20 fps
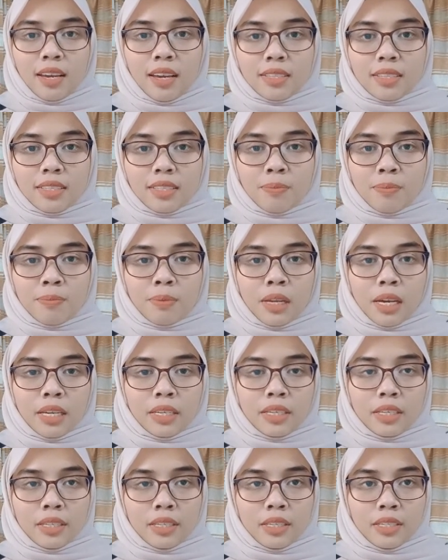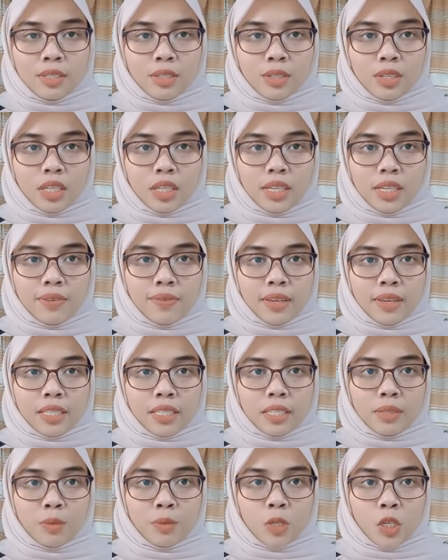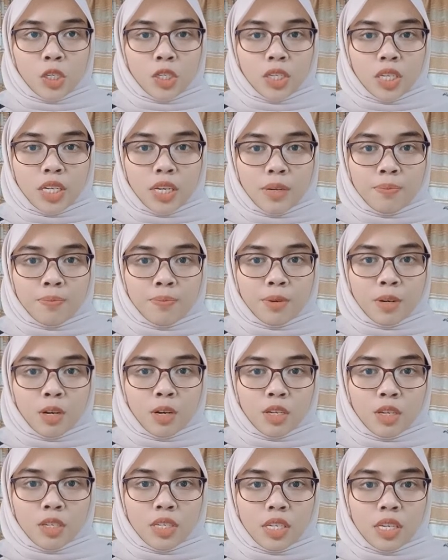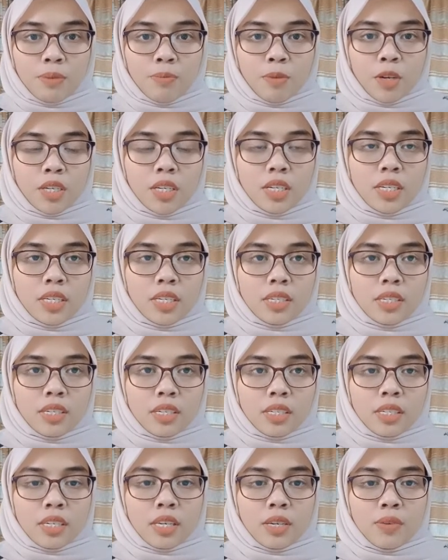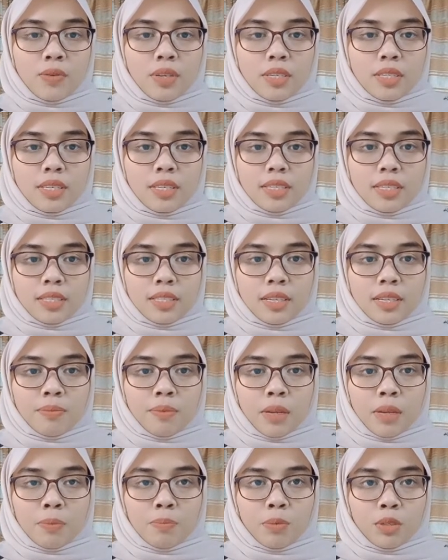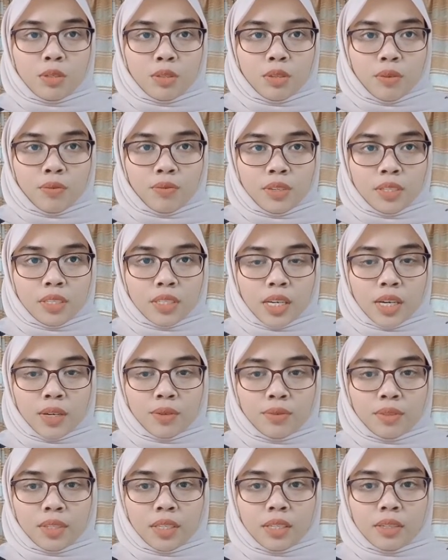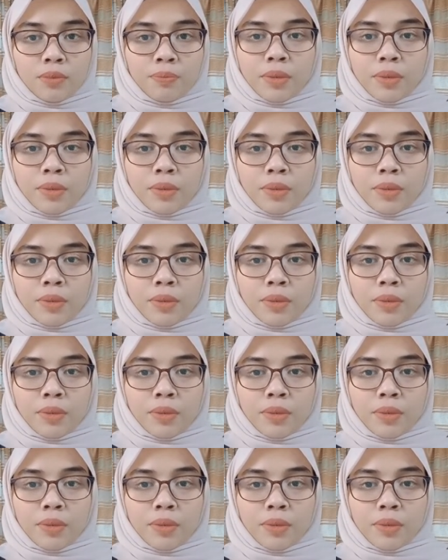has applied the discrete event simulation approach in modeling the queuing system at post office counter.